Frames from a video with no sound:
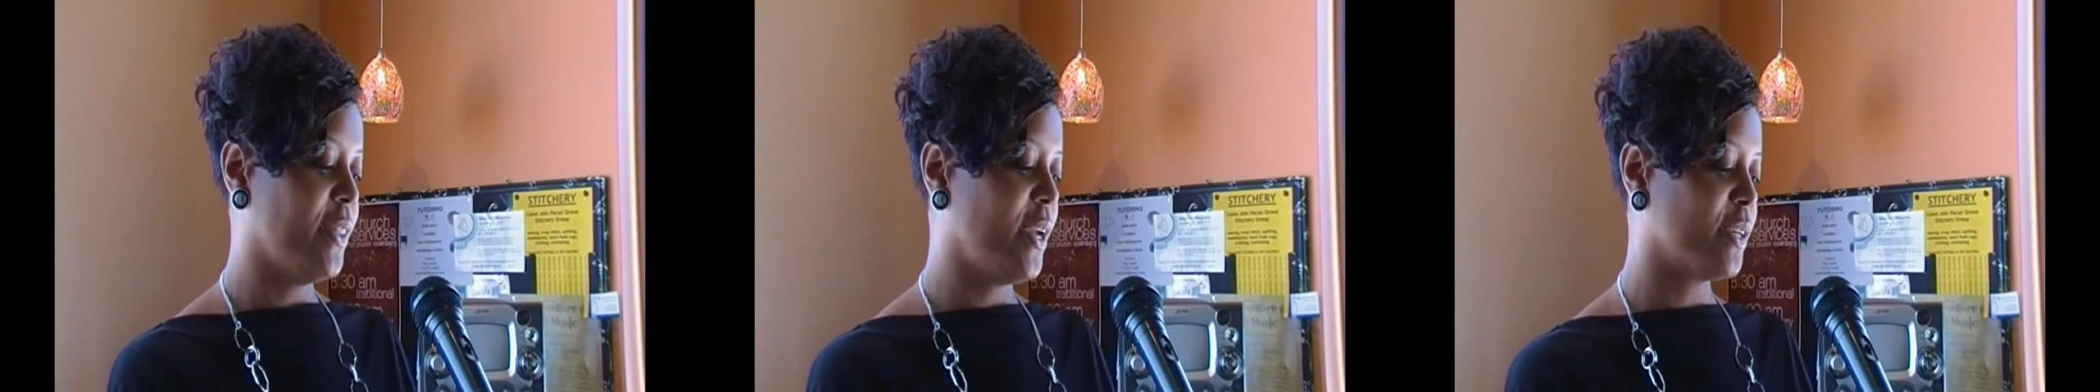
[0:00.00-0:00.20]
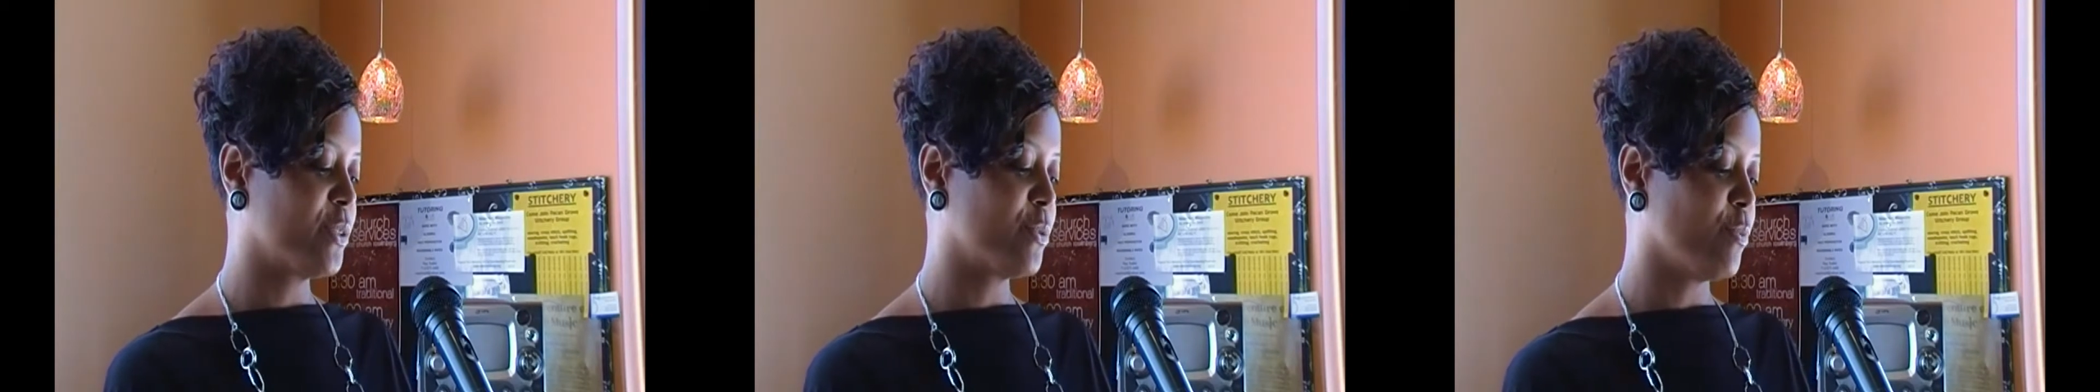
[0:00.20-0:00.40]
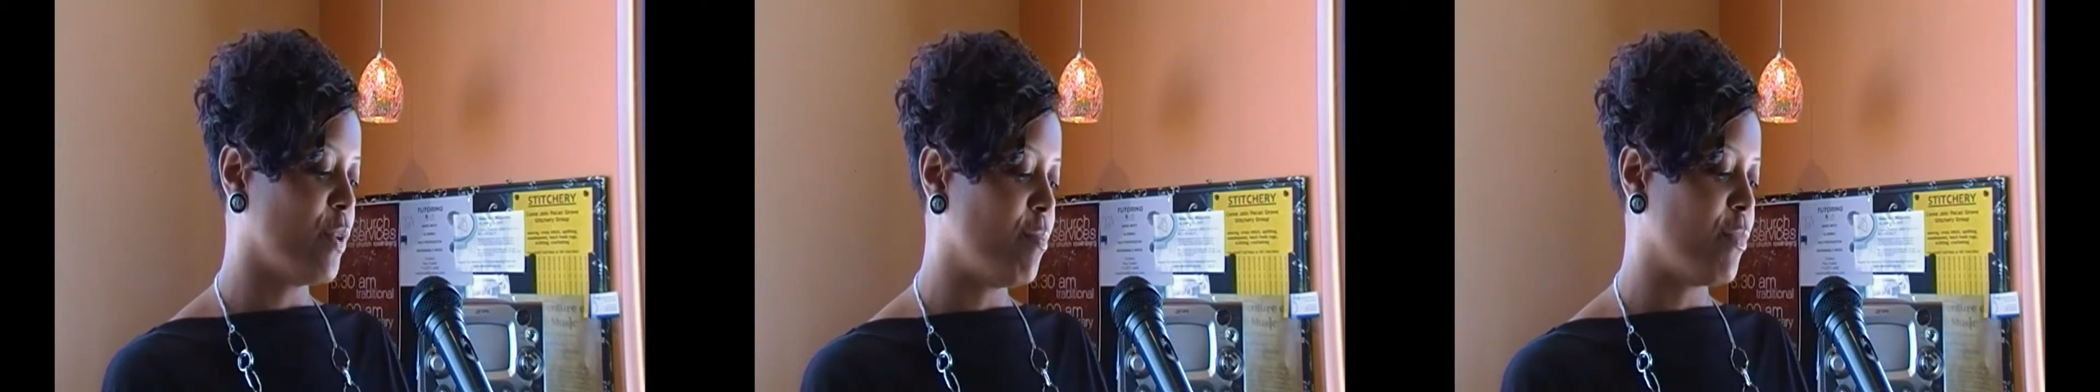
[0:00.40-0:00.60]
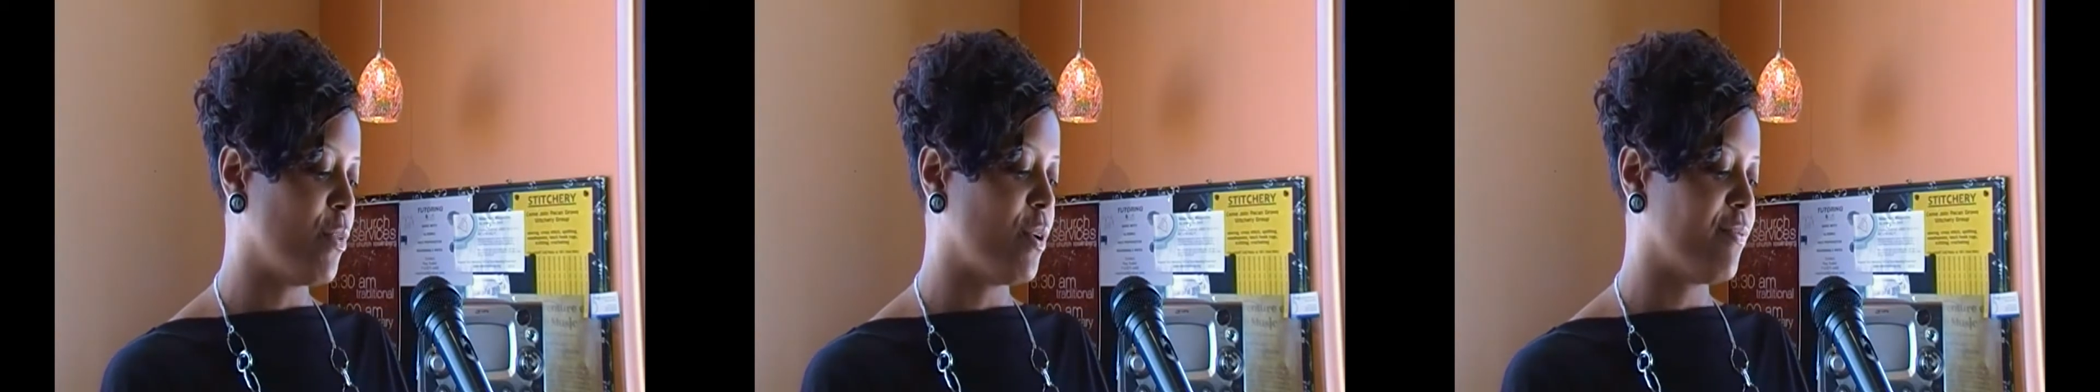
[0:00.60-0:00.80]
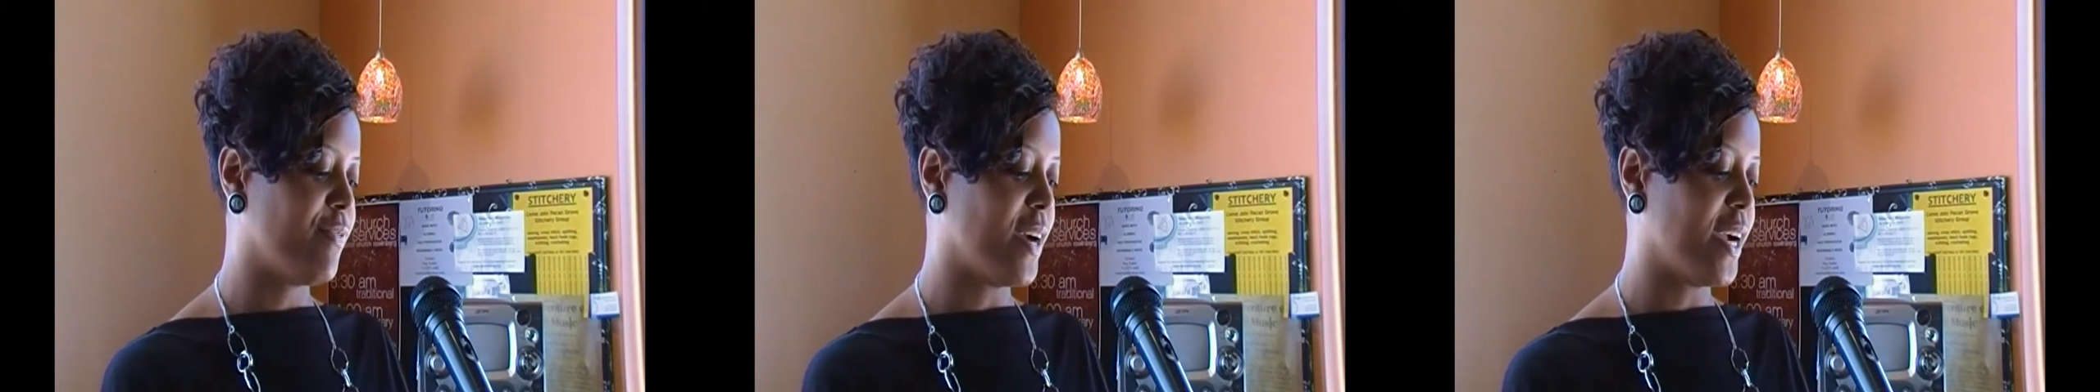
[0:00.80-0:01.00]
There's one
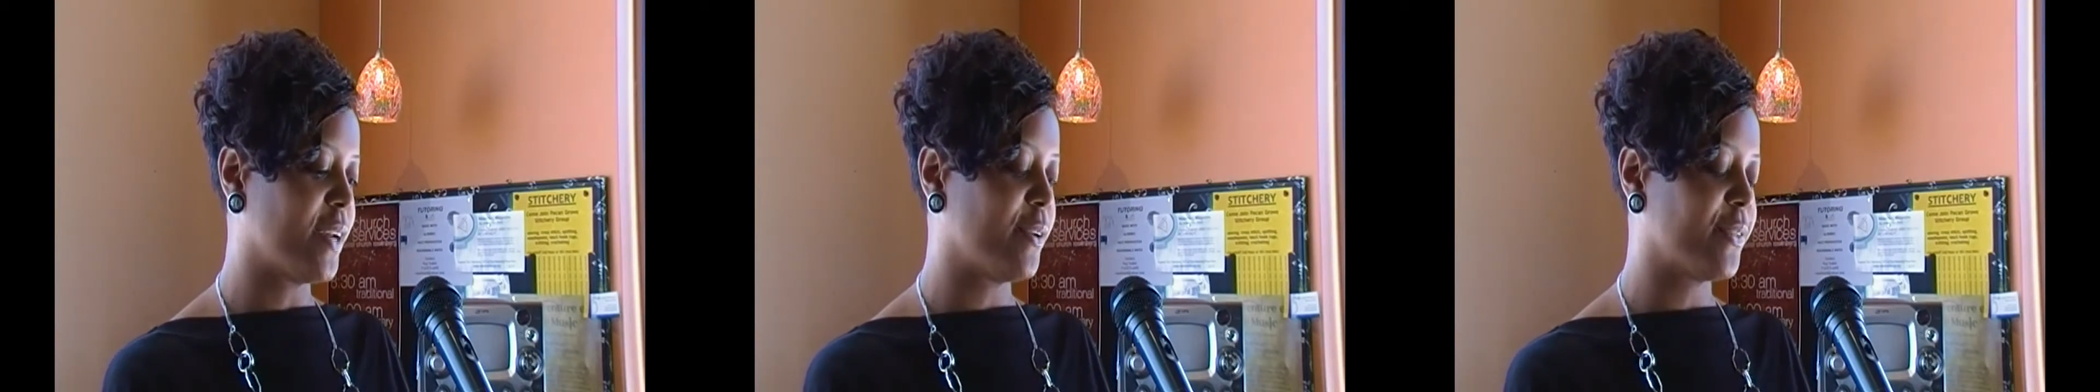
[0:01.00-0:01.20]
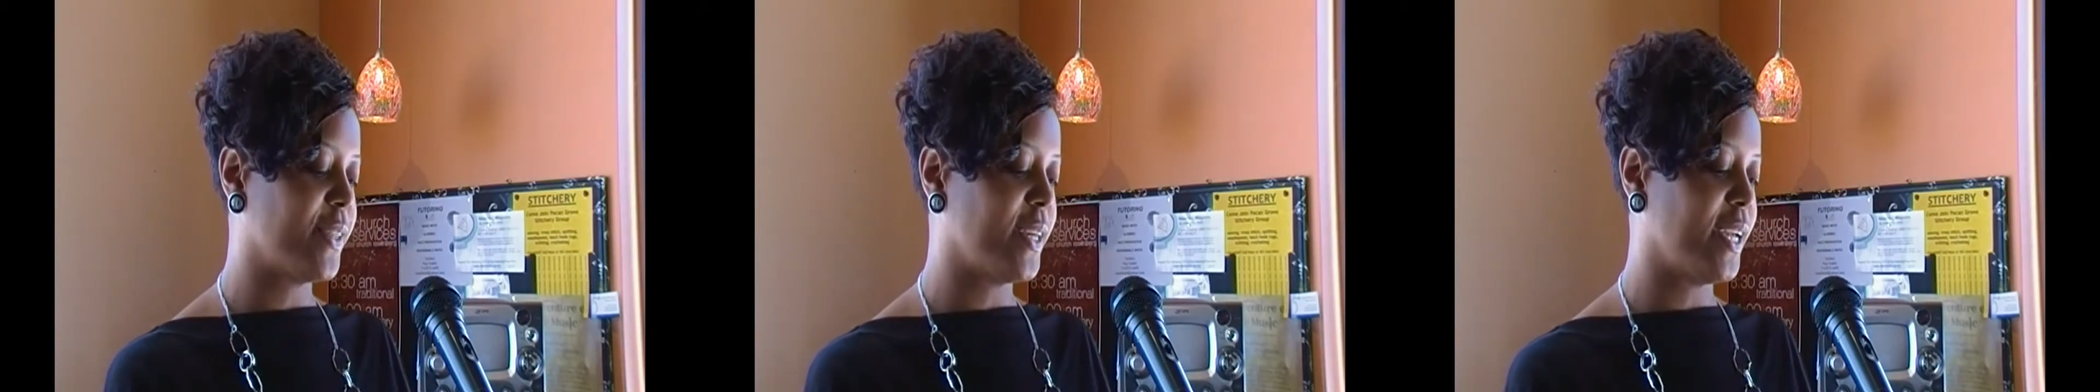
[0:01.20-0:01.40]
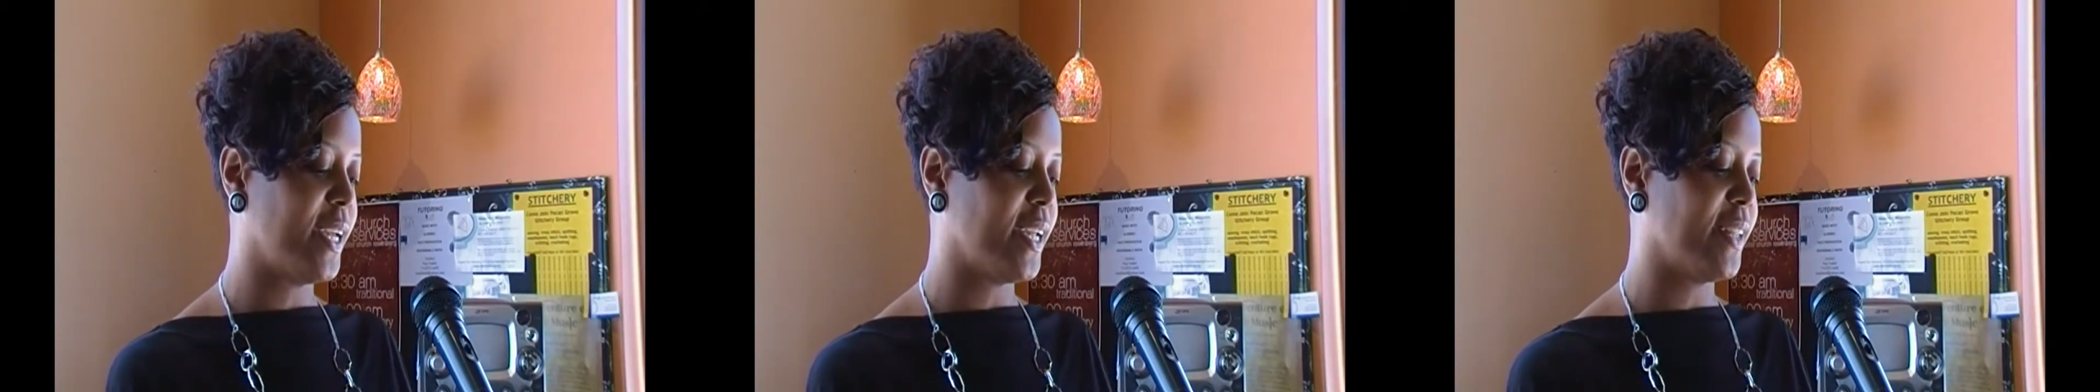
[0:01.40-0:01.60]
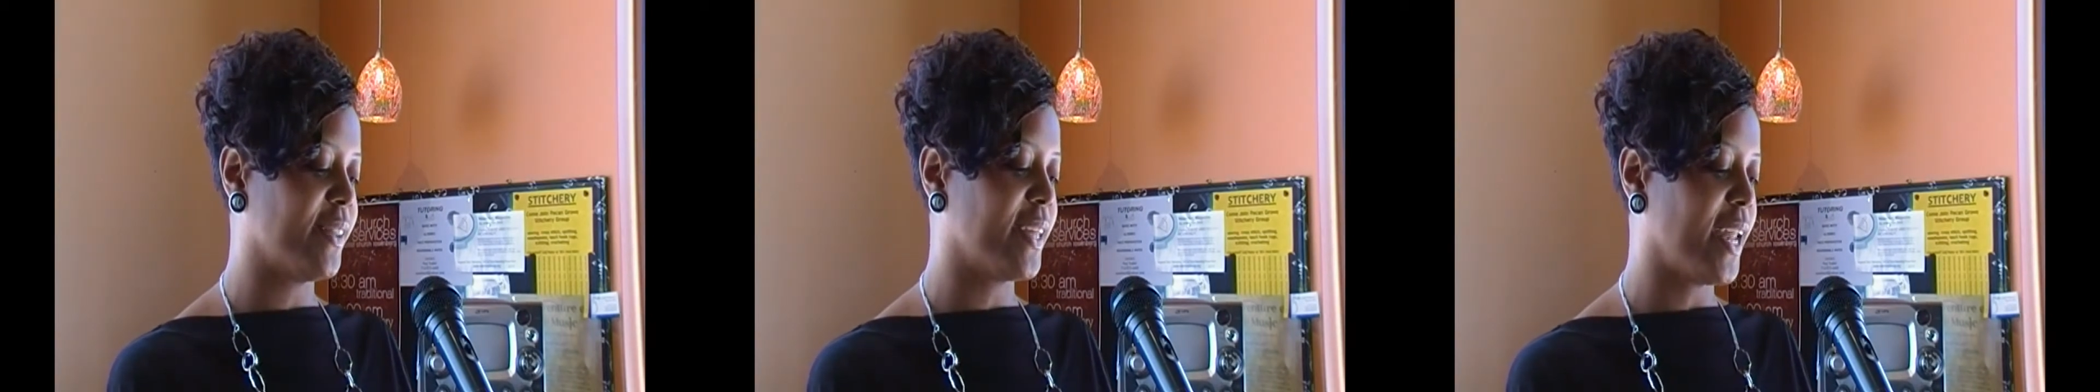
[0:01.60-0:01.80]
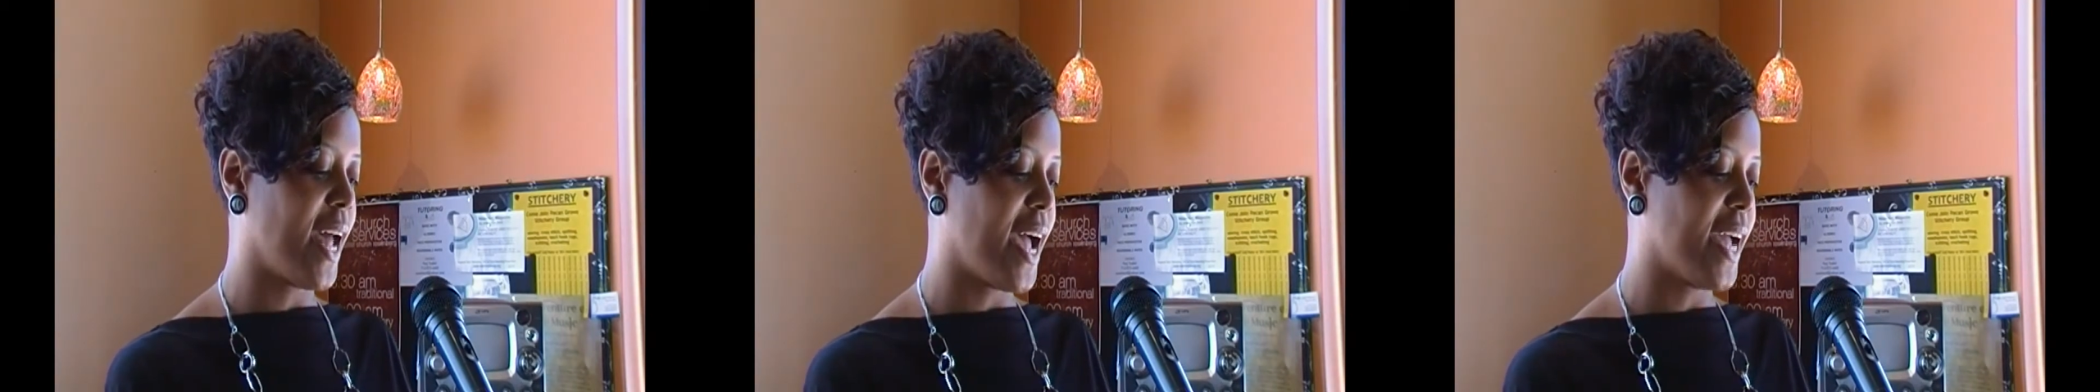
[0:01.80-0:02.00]
more final
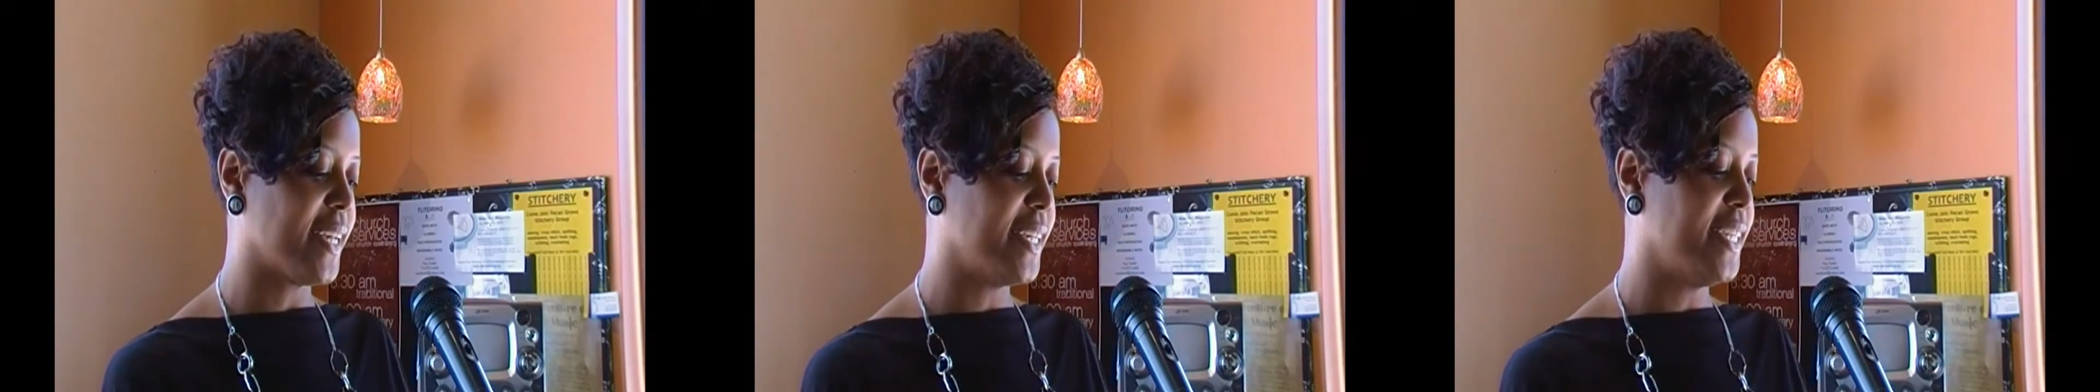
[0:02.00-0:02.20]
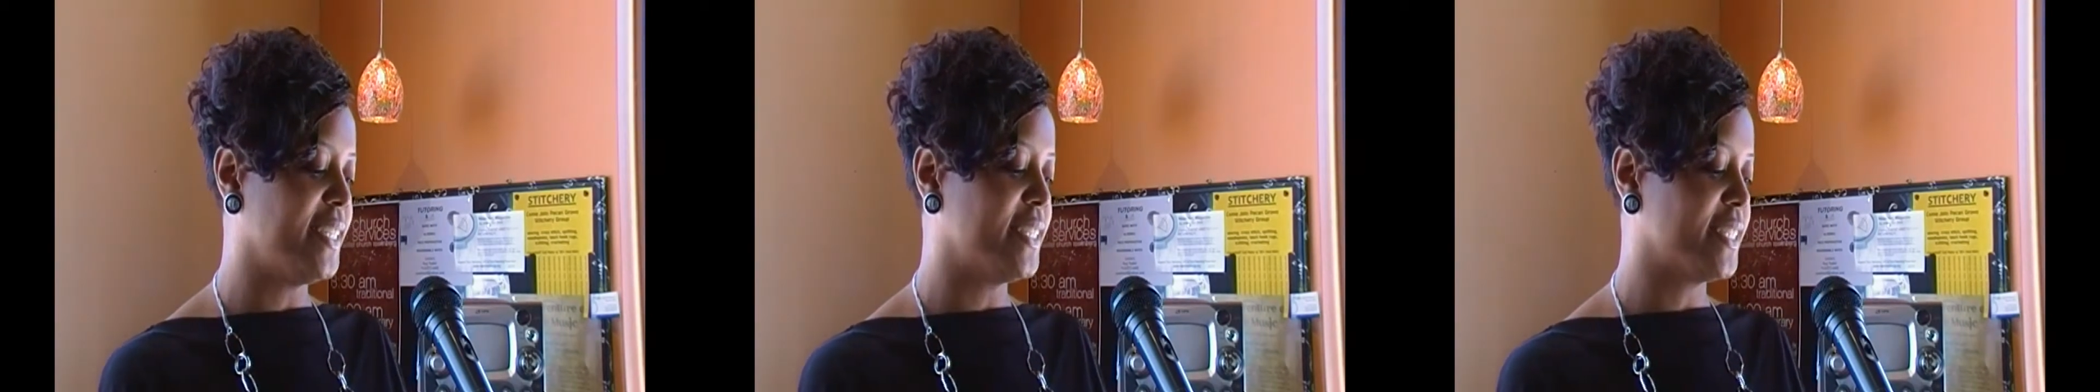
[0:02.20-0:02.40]
thing that I